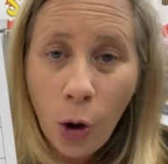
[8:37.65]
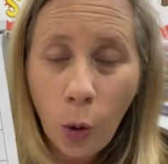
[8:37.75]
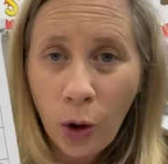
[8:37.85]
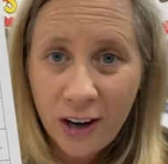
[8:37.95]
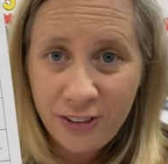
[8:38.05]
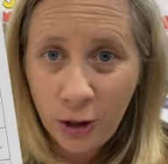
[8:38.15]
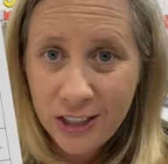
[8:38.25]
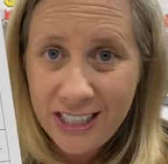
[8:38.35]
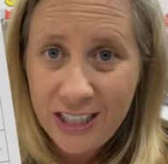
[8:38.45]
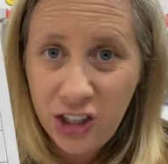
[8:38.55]
or if you're
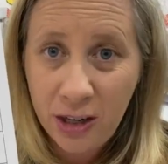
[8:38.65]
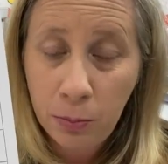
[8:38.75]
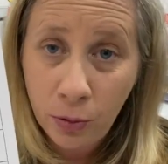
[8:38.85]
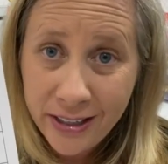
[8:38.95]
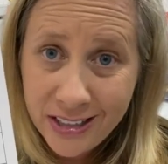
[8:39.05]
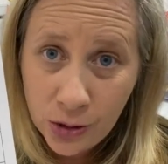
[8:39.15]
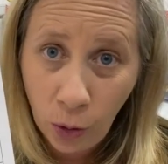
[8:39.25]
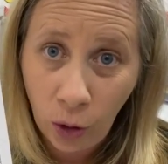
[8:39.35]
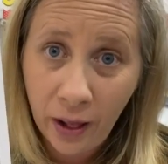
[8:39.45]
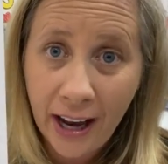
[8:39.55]
teaching
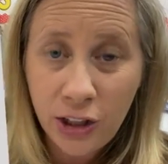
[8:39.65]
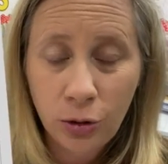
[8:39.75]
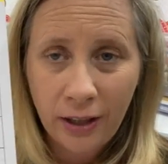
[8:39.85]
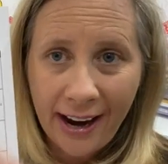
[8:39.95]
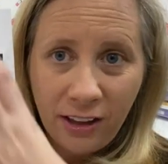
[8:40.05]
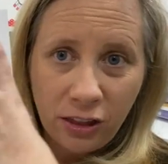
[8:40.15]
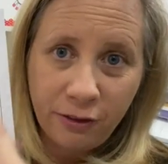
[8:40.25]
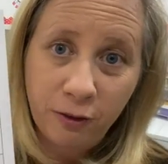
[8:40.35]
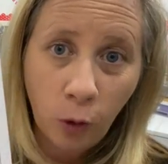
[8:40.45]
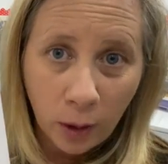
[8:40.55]
preschool and you like the
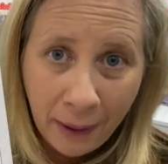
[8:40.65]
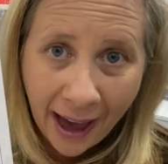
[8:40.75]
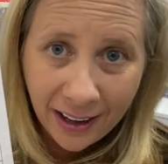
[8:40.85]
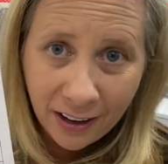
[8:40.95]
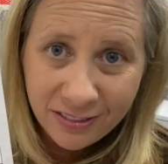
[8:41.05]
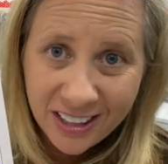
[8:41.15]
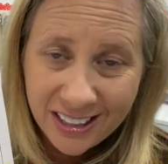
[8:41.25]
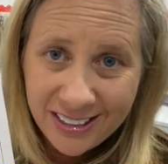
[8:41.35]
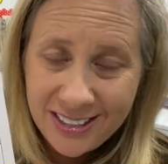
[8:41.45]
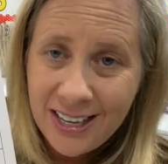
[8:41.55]
format of
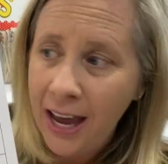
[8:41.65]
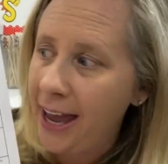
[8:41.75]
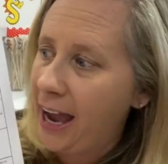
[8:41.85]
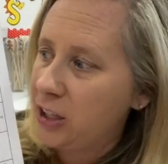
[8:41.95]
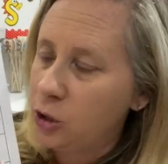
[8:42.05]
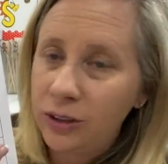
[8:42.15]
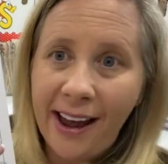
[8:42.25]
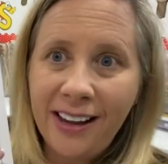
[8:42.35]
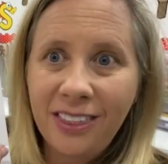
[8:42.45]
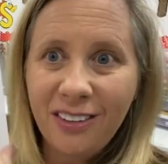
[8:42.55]
this and you
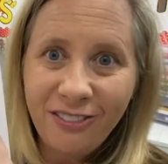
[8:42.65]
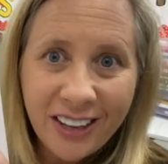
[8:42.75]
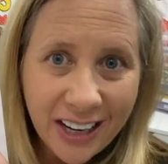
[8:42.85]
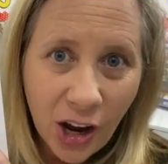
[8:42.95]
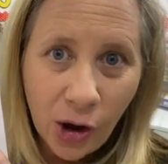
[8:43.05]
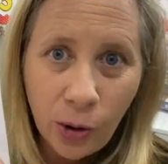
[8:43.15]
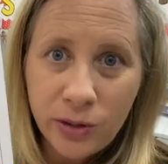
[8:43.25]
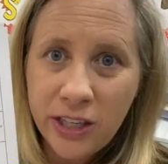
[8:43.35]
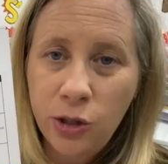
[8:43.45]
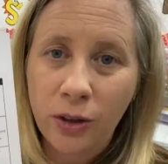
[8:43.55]
like the
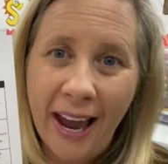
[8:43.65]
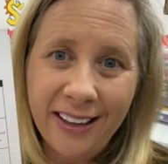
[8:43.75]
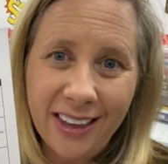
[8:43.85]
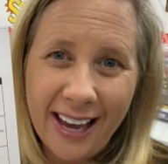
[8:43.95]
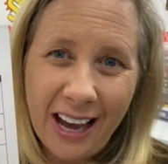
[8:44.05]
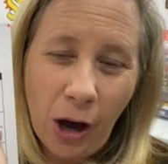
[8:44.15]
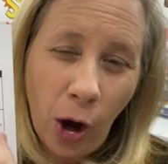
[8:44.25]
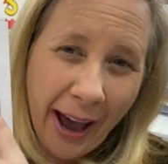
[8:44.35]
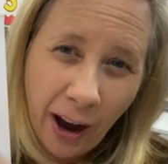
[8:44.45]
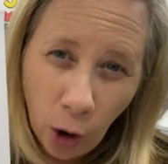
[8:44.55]
videos and you like the
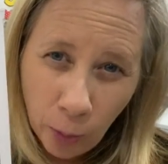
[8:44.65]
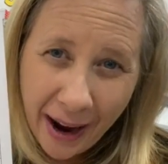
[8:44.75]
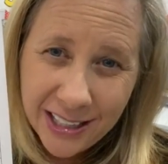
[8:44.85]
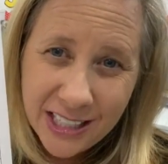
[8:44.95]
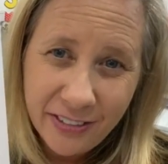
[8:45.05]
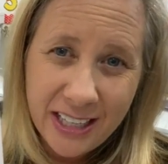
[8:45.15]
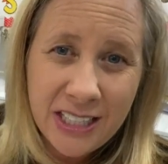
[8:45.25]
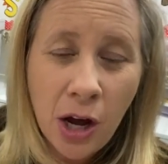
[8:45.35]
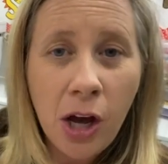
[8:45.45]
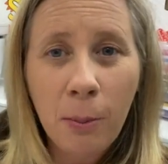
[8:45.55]
at-home
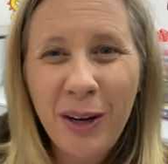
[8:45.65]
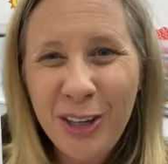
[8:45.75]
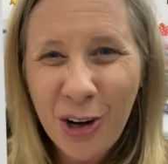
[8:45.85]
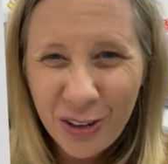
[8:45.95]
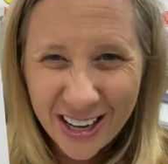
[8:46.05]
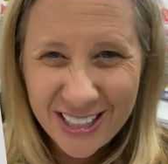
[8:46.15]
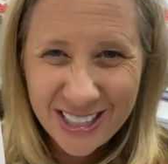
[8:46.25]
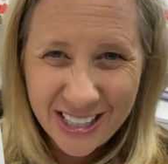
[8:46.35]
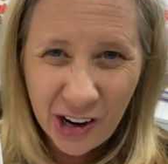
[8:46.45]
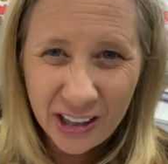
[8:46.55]
activities, but you don't
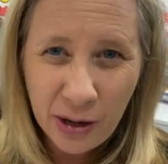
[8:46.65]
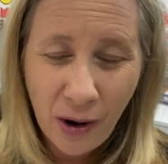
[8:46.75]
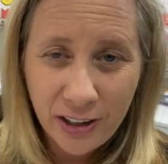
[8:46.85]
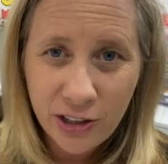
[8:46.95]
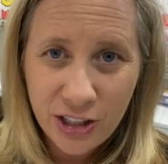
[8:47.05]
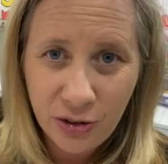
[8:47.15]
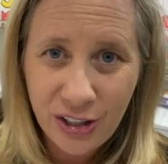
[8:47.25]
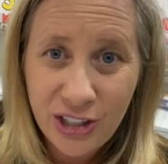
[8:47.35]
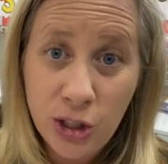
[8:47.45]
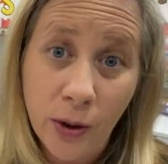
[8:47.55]
necessarily want your
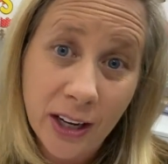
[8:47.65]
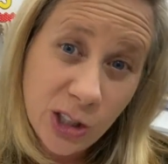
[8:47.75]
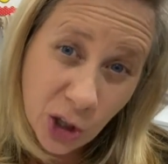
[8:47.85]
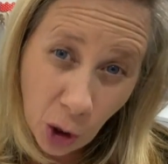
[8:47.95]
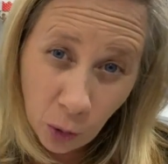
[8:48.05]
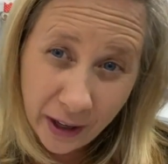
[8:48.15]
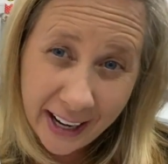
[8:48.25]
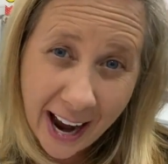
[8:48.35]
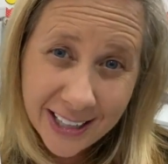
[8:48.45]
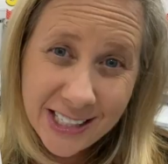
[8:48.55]
students doing a
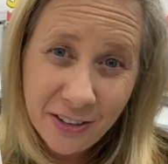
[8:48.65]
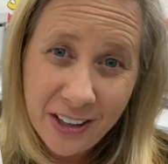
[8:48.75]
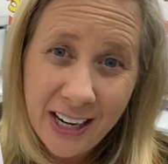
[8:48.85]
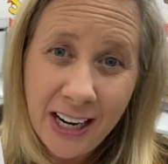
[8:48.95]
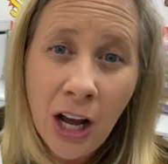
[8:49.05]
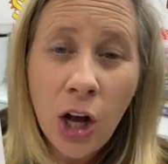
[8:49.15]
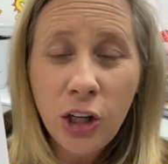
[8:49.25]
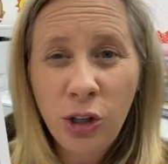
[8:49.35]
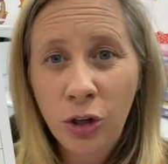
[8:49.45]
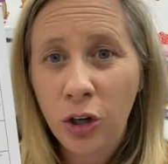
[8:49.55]
decoding activity,
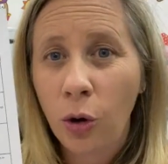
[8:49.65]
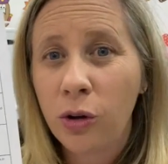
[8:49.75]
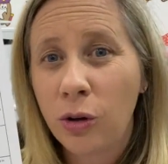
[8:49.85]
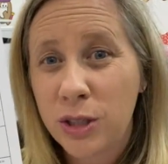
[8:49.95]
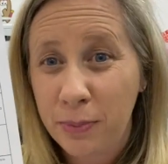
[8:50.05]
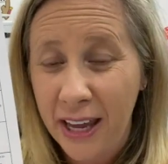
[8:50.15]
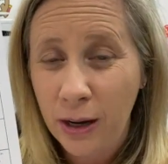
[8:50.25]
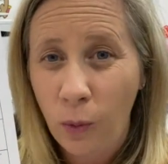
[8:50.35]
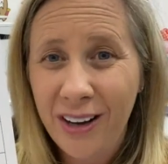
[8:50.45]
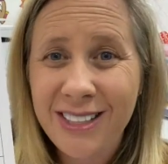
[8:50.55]
you can go to those
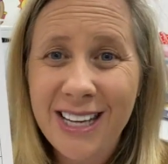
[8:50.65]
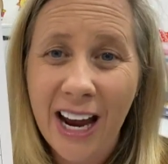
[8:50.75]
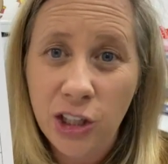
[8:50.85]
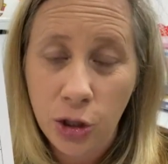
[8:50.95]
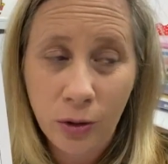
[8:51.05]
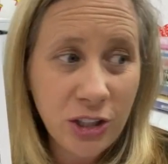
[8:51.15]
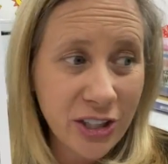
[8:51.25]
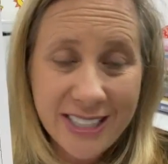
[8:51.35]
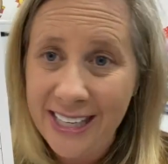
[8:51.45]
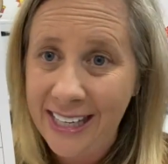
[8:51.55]
blank ones and you can
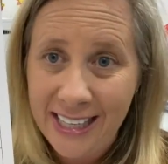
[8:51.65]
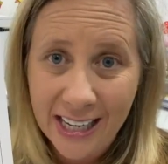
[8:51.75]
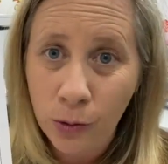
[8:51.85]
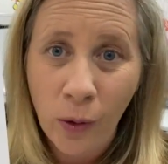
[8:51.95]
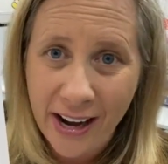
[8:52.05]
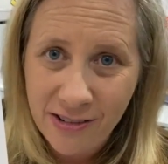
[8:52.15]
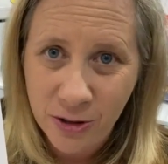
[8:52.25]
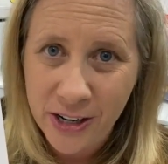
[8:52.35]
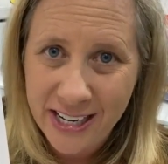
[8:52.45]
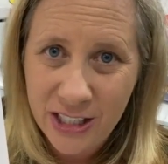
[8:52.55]
just key in
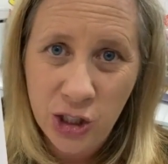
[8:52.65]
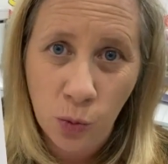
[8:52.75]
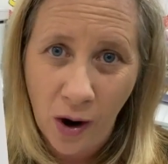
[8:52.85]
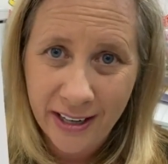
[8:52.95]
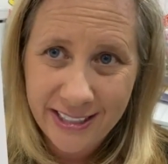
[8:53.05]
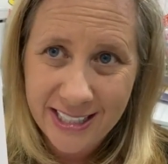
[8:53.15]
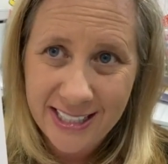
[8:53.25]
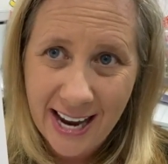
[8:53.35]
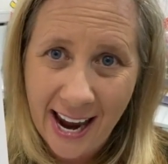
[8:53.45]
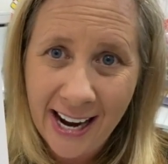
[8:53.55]
whatever it is you want it to
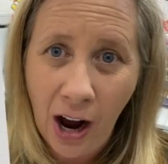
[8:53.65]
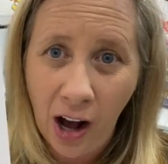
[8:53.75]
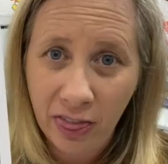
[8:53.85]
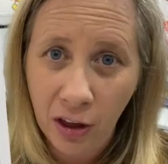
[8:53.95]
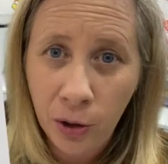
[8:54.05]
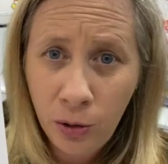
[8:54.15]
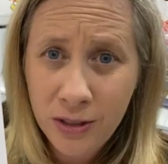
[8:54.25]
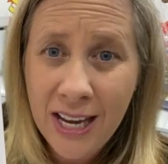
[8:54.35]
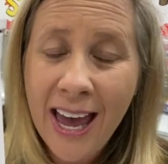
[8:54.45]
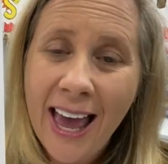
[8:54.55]
say on
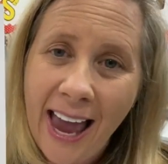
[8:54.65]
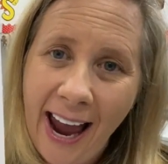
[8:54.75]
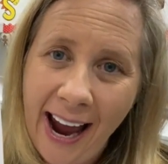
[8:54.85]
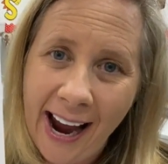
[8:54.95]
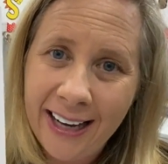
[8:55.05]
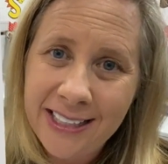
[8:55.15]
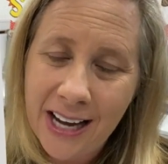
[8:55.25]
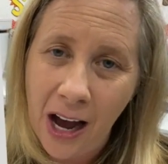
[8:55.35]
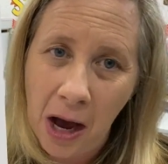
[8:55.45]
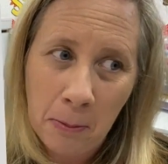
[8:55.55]
those and
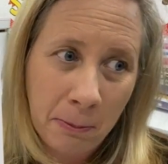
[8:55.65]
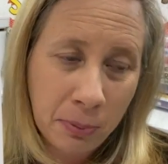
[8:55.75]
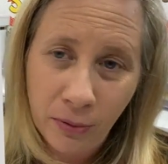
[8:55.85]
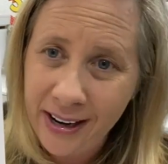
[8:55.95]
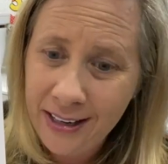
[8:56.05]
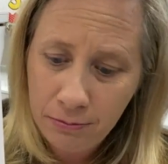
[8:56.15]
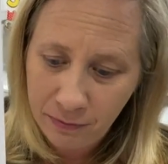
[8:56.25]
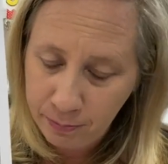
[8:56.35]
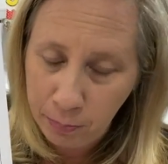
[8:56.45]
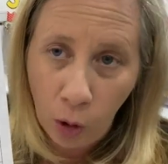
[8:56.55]

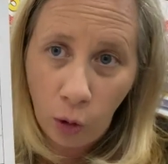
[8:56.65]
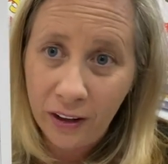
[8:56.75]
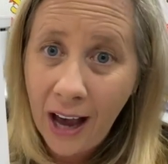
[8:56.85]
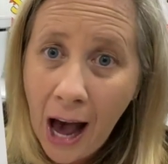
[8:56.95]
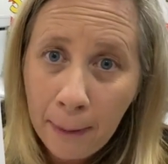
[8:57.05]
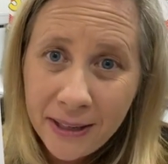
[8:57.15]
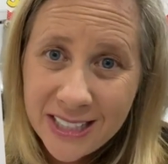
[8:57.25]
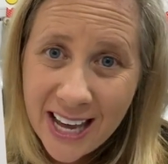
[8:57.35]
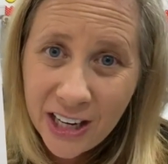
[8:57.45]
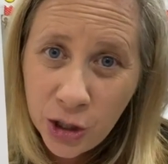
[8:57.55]
print, pull the
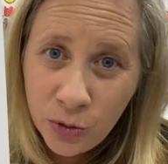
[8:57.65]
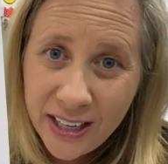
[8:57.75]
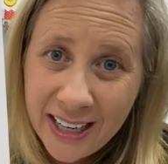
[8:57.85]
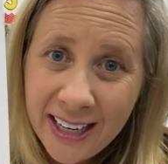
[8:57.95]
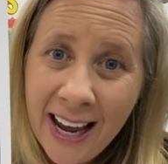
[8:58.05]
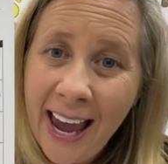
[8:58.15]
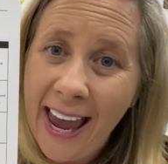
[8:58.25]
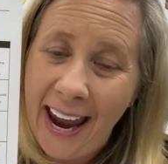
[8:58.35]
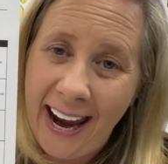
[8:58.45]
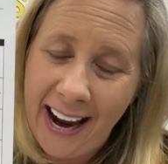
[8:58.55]
copies that you need,
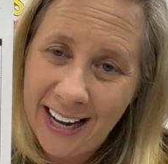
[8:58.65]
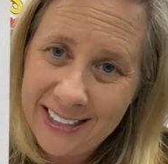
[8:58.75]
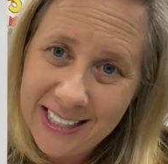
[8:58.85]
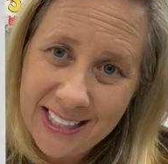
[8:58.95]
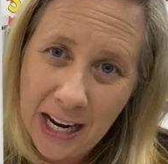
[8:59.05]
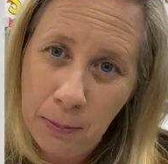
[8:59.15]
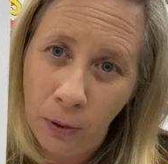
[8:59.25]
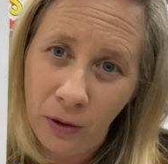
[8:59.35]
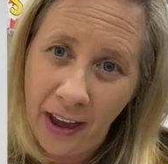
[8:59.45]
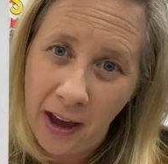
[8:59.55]
and
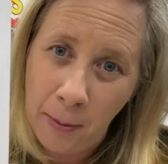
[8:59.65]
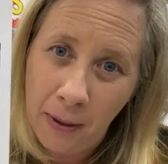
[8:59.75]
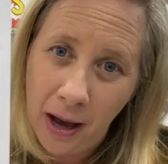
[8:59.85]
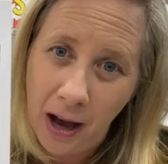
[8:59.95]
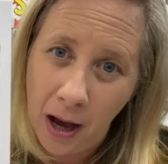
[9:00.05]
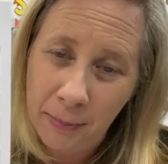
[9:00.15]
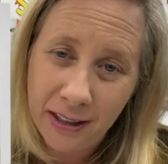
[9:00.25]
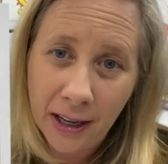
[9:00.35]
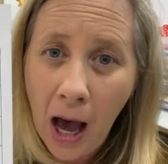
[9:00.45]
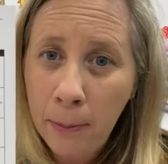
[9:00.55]
staple them
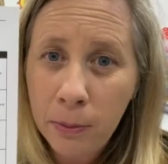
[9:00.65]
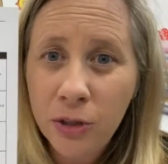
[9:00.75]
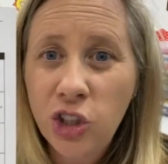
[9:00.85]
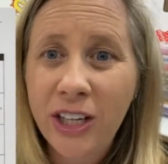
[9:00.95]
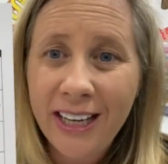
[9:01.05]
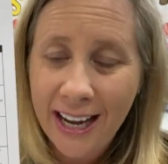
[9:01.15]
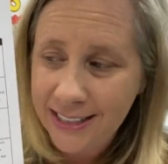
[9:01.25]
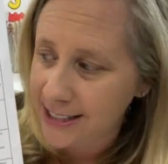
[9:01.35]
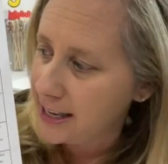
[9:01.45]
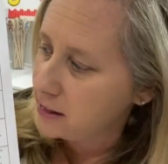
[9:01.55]
in the copy machine
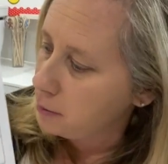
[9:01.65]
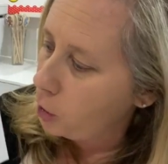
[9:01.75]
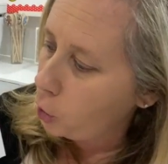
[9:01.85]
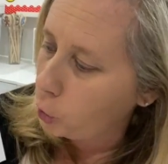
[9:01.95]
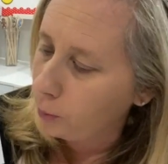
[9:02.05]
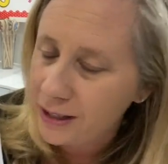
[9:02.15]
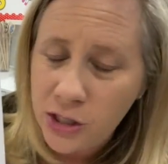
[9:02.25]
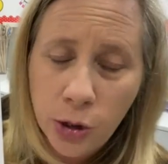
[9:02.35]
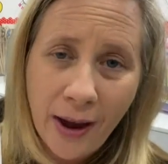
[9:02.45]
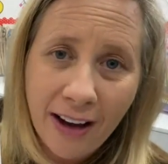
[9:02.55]
and send them home. And
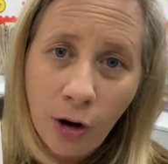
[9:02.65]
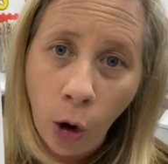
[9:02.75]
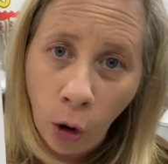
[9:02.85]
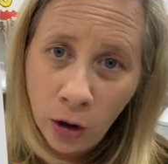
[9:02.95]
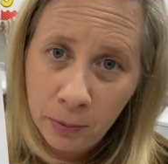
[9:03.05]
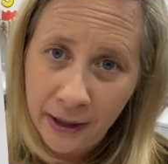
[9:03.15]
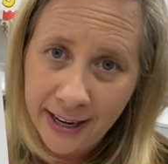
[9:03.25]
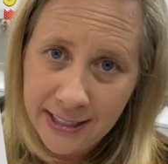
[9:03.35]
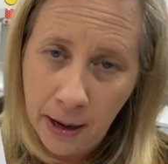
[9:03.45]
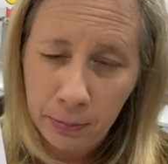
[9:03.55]
so you have all the
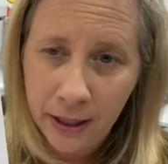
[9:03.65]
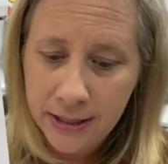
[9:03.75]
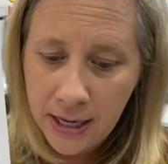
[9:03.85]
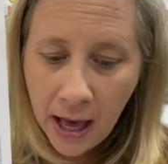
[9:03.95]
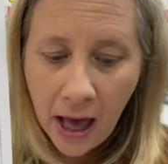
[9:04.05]
blank templates.